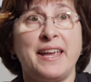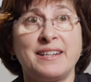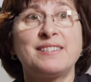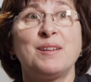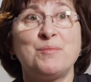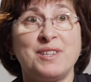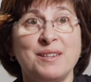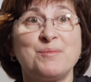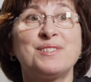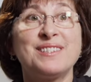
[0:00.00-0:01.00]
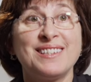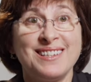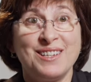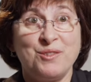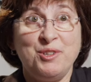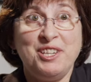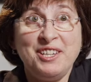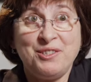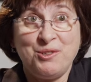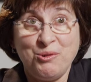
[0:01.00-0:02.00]
tank sometimes. We
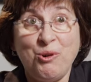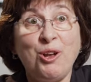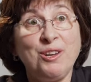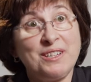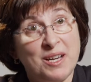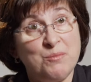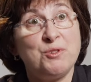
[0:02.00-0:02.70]
need to all come